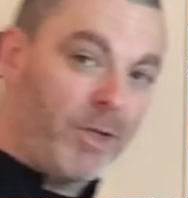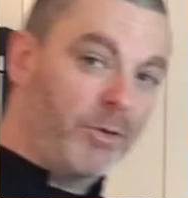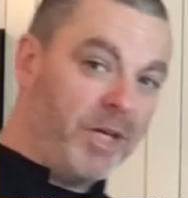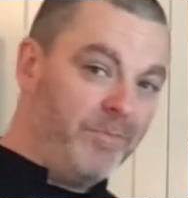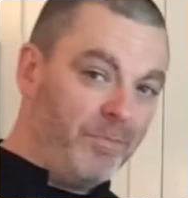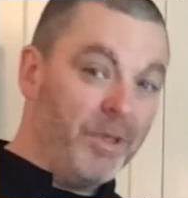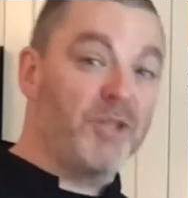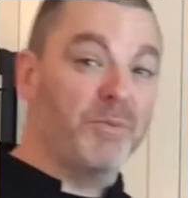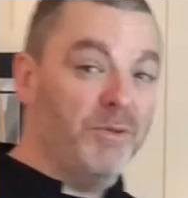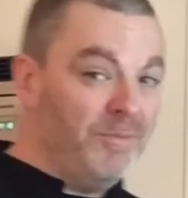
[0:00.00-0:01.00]
Okay, big
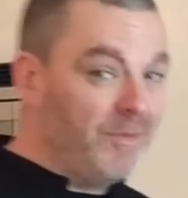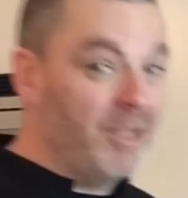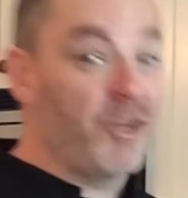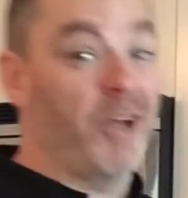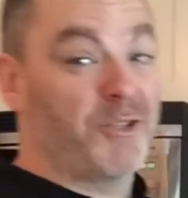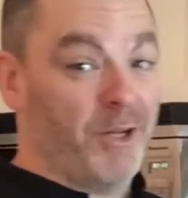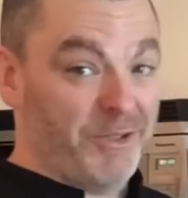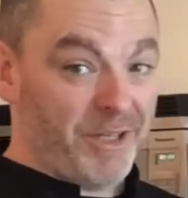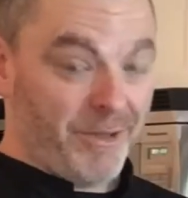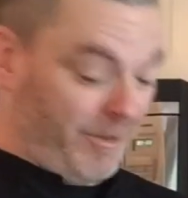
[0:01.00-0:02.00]
spoon, toss it all
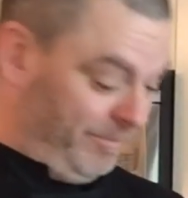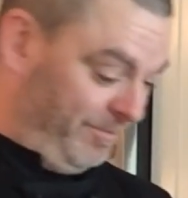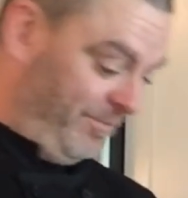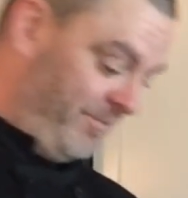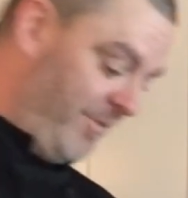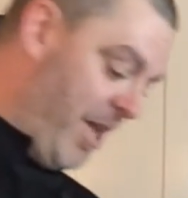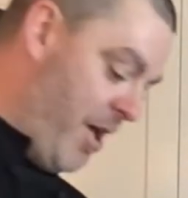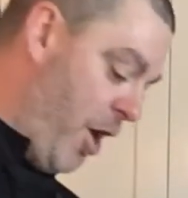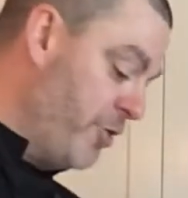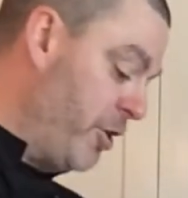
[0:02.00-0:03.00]
together
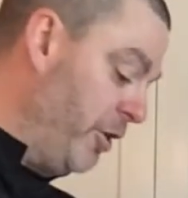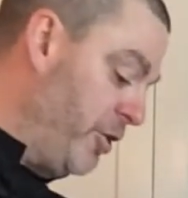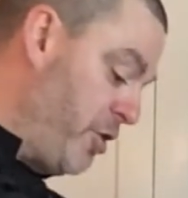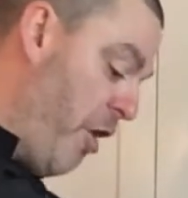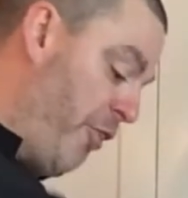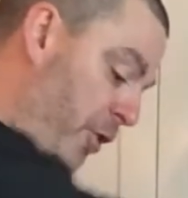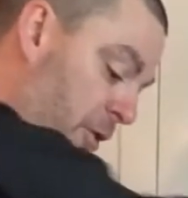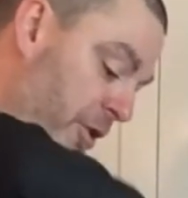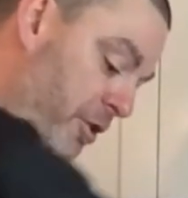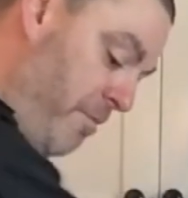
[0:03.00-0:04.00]
until it's
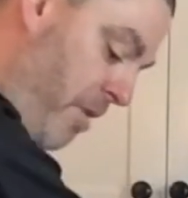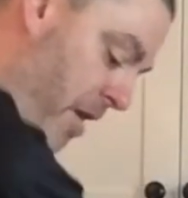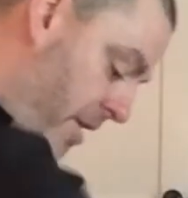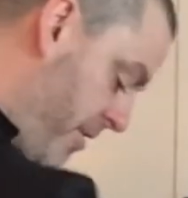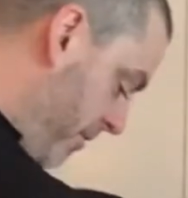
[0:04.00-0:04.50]
thoroughly combined.